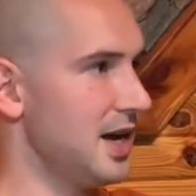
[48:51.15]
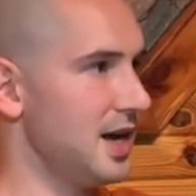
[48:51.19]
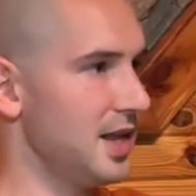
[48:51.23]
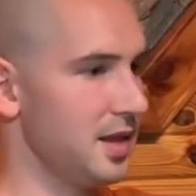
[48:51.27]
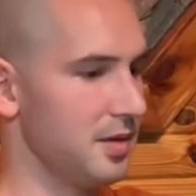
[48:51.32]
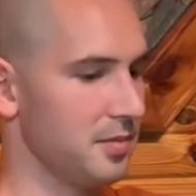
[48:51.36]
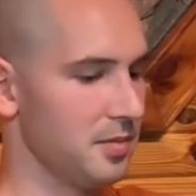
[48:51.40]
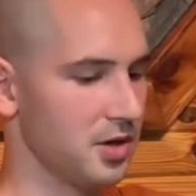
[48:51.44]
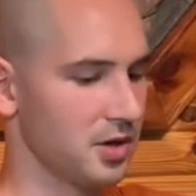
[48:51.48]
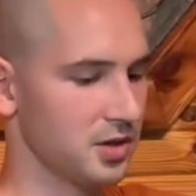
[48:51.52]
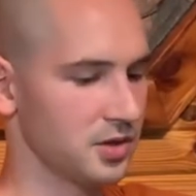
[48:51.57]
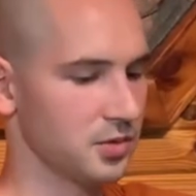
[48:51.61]

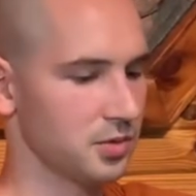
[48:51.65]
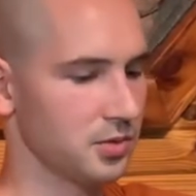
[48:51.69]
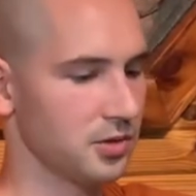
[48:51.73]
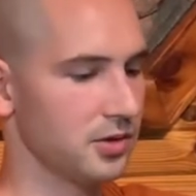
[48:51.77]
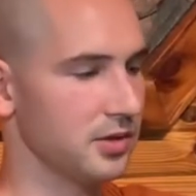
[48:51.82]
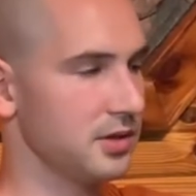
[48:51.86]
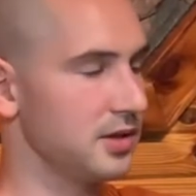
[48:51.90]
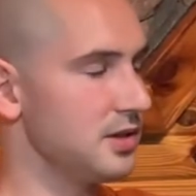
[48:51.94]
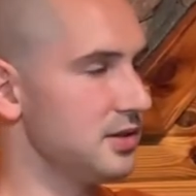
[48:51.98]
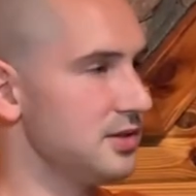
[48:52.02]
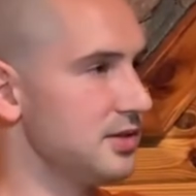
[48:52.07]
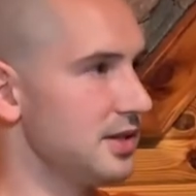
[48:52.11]
and the monks were
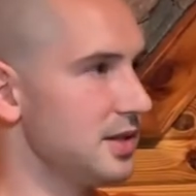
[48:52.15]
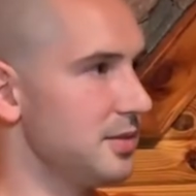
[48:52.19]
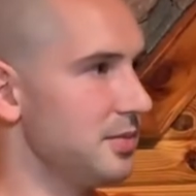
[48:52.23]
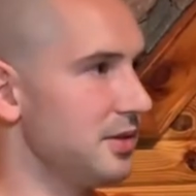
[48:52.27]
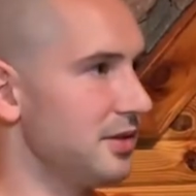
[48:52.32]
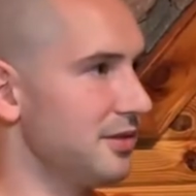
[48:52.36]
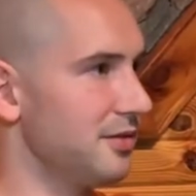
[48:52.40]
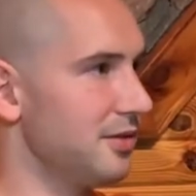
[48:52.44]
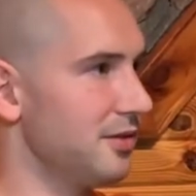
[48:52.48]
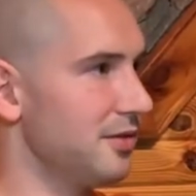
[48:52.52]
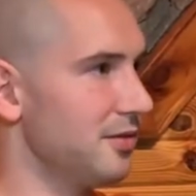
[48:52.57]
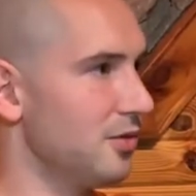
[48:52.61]
only
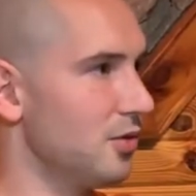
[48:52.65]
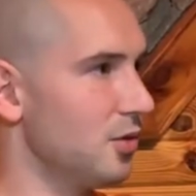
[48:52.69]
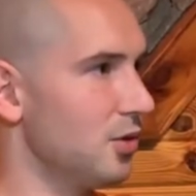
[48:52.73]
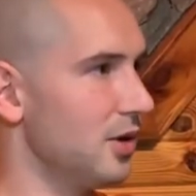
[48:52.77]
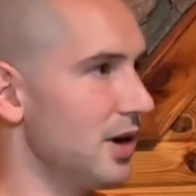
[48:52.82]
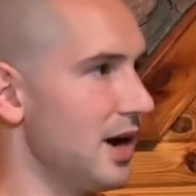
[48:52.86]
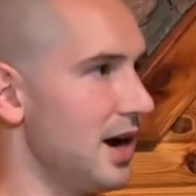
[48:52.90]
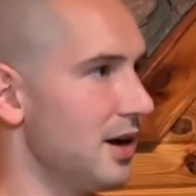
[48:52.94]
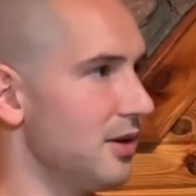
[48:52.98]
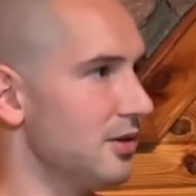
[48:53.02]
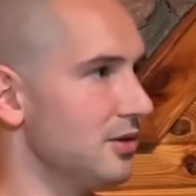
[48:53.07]
sleeping for 4